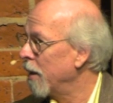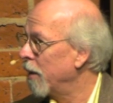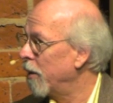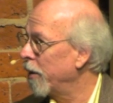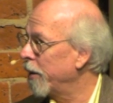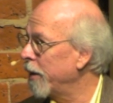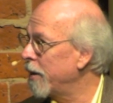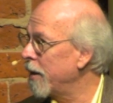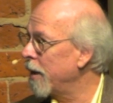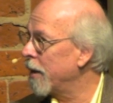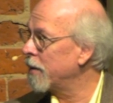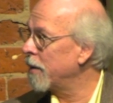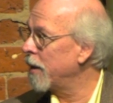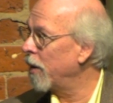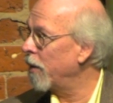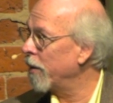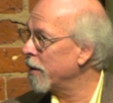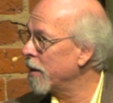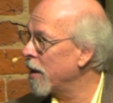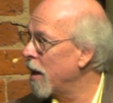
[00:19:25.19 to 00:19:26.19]
Look at this.
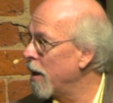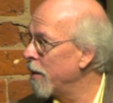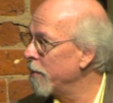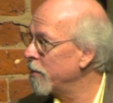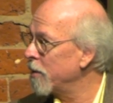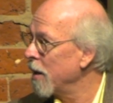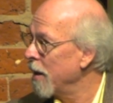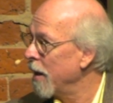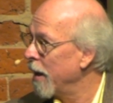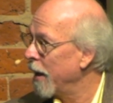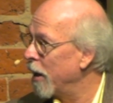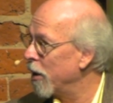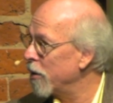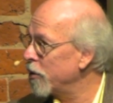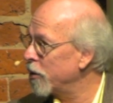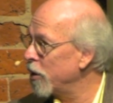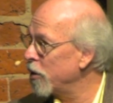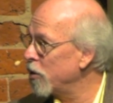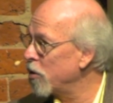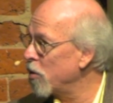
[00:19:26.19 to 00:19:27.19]
Here it comes.
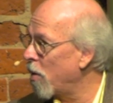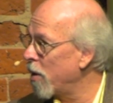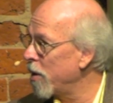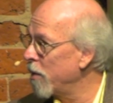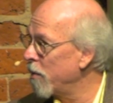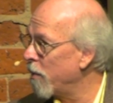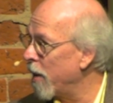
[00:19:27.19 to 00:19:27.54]
Here's the Jordan